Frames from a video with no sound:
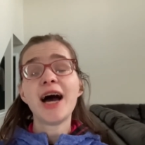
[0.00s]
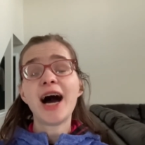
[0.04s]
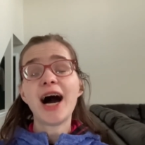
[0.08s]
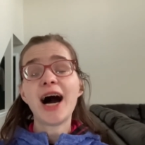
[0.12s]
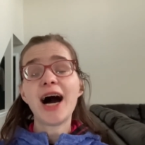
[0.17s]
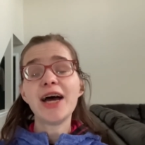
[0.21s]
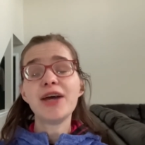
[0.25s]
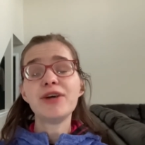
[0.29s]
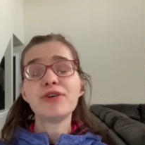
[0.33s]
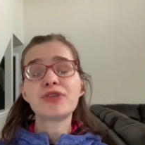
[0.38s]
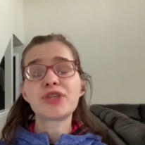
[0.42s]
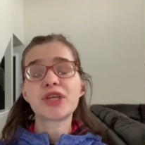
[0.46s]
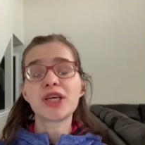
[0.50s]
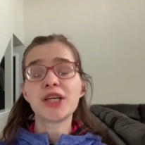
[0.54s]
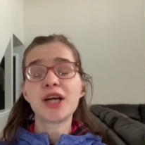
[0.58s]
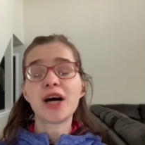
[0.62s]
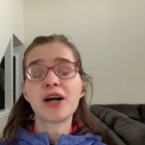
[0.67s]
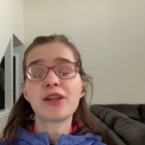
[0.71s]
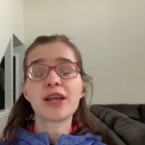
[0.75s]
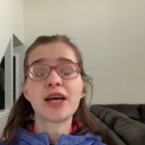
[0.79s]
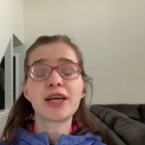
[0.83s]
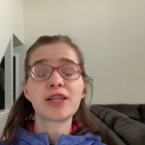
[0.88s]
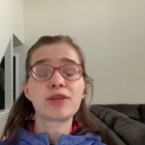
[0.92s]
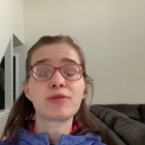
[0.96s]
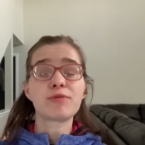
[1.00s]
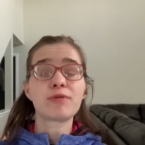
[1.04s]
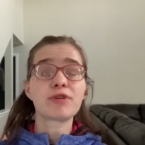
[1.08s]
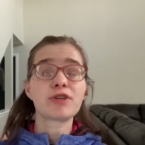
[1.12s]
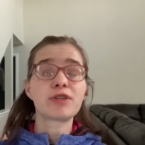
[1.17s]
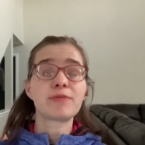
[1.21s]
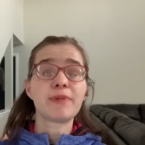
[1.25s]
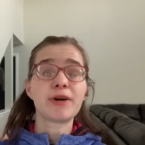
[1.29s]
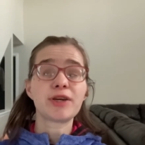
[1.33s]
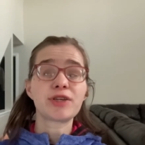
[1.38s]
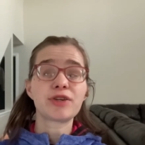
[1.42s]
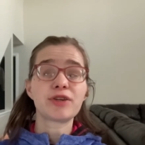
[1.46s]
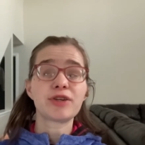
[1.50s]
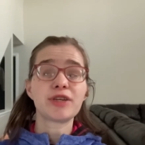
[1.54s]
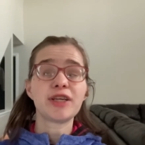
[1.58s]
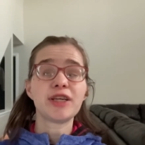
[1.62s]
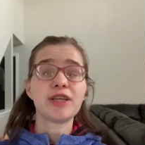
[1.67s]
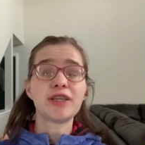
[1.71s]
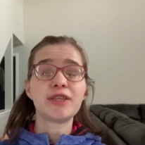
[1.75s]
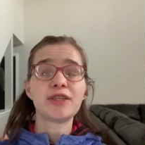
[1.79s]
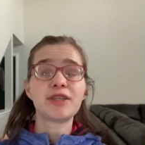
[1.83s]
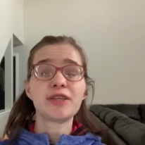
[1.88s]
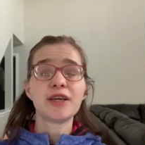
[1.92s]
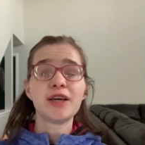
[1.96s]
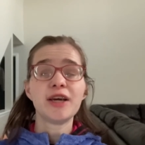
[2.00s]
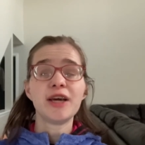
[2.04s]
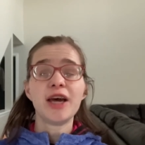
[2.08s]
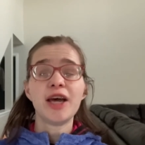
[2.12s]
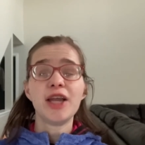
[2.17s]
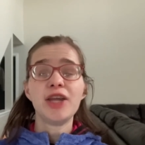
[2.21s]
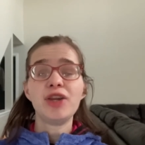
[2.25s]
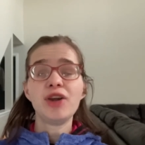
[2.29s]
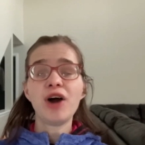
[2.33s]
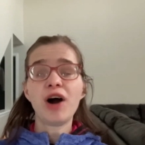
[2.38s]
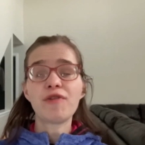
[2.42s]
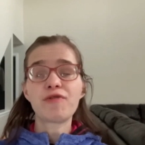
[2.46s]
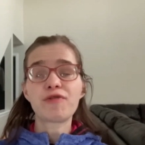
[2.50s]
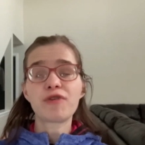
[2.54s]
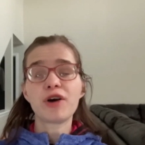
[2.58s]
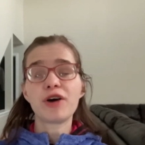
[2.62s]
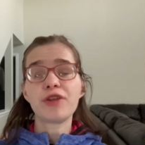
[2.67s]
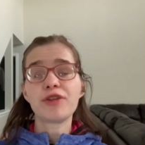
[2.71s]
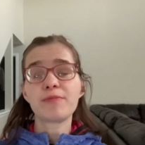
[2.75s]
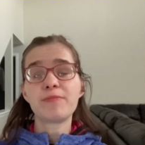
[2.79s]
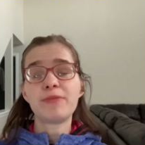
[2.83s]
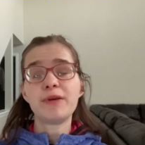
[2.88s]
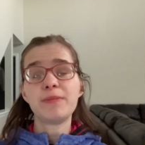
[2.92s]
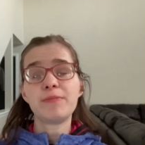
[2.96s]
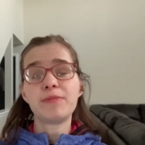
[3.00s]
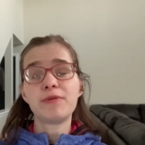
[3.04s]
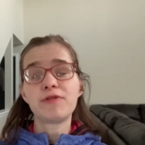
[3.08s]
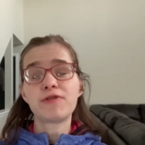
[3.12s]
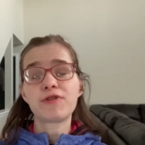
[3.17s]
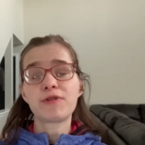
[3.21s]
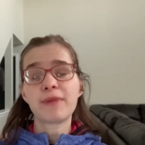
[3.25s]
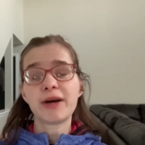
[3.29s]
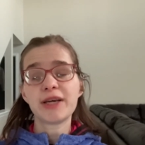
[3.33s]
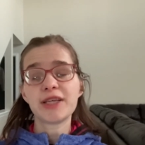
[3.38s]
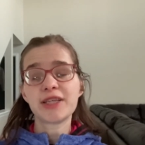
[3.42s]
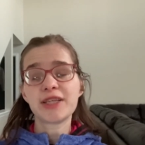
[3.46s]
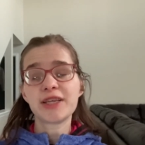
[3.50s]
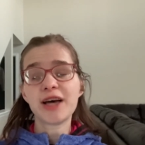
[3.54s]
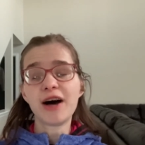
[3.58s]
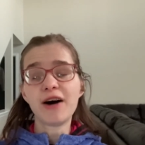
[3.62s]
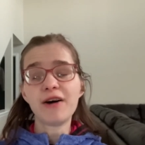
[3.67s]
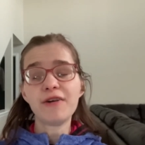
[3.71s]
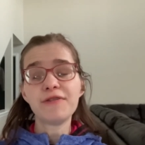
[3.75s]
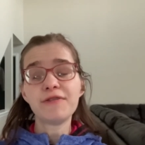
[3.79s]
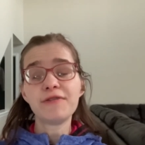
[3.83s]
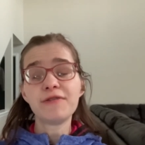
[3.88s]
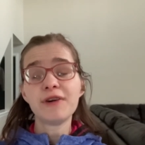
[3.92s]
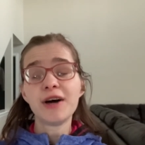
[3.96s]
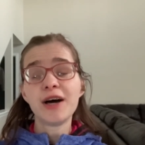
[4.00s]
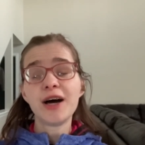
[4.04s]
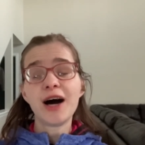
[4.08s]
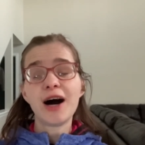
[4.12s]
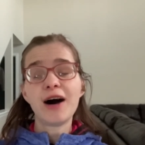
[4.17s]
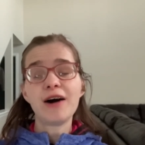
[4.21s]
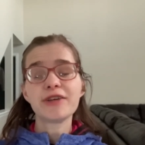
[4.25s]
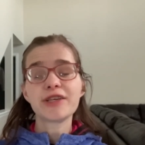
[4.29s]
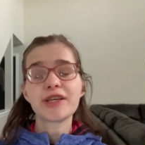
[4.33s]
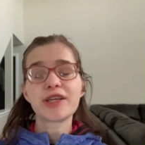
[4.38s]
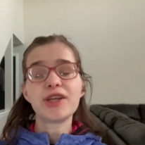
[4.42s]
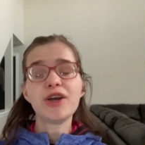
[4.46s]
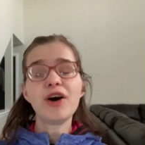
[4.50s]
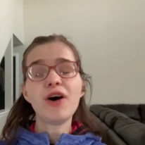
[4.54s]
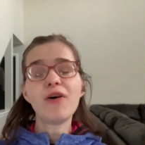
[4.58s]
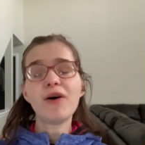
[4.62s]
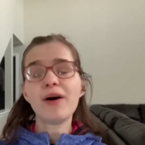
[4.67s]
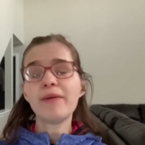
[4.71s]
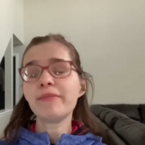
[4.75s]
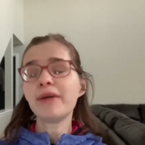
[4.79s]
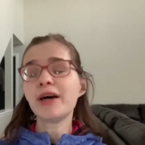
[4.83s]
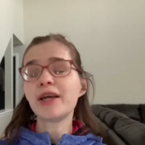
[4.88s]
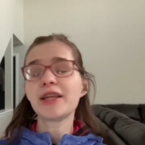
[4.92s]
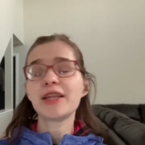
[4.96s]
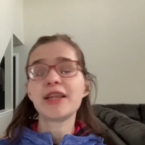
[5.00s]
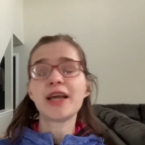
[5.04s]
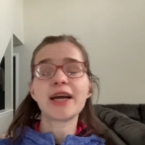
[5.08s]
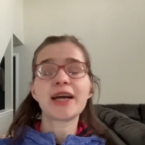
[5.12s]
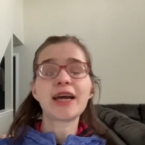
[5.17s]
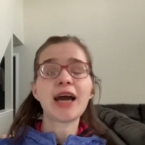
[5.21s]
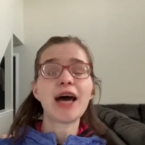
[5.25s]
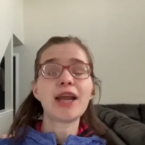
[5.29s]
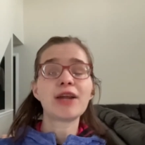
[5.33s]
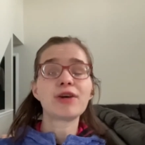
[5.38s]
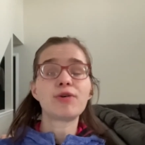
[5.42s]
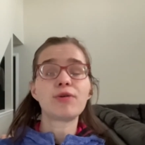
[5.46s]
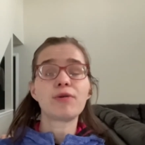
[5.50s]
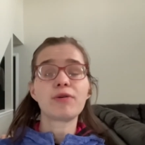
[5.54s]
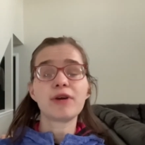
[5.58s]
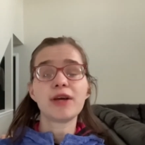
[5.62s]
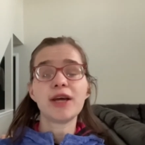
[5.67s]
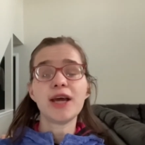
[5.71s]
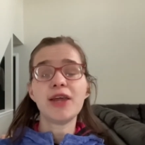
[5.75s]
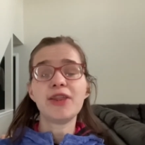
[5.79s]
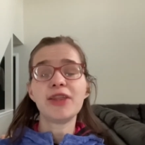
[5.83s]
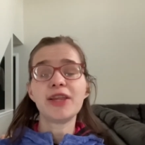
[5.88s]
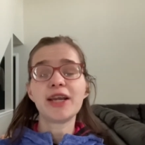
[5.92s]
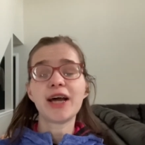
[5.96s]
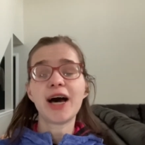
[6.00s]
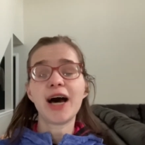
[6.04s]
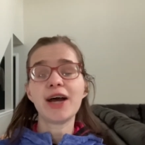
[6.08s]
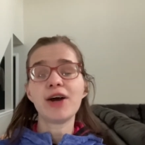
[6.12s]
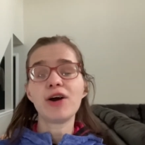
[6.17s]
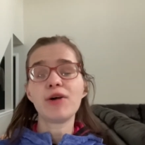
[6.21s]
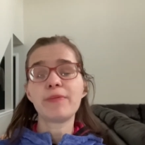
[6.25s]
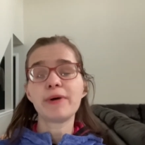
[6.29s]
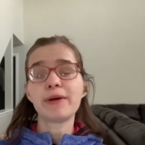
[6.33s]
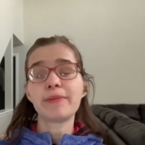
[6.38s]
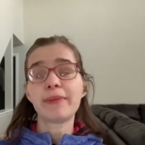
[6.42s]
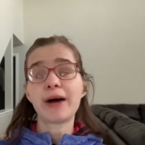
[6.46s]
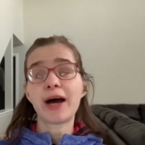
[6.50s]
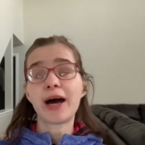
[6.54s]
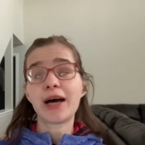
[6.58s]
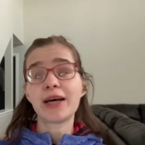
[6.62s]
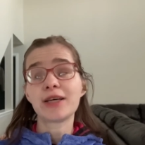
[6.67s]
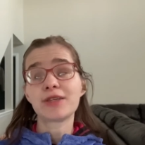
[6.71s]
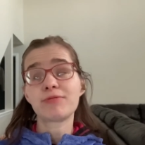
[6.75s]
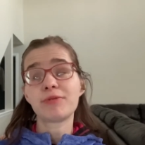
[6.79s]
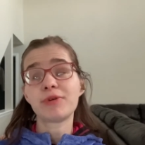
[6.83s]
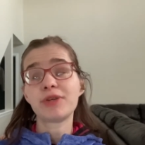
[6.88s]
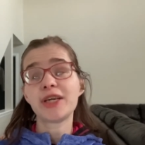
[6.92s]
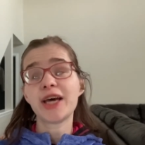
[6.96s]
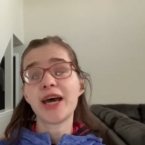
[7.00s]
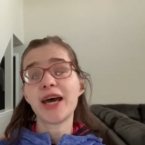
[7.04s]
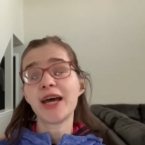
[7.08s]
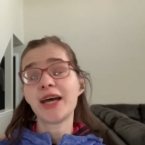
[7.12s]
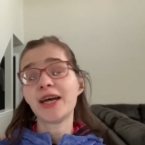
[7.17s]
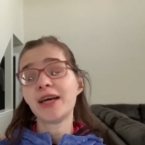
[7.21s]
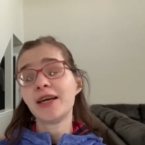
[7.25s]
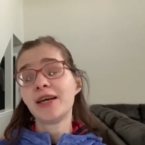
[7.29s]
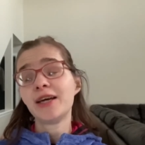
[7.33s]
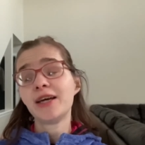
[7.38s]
I used to not like the word special needs, not for other people, for myself. I was like, no, I'm not in that category. And then I opened my eyes one day,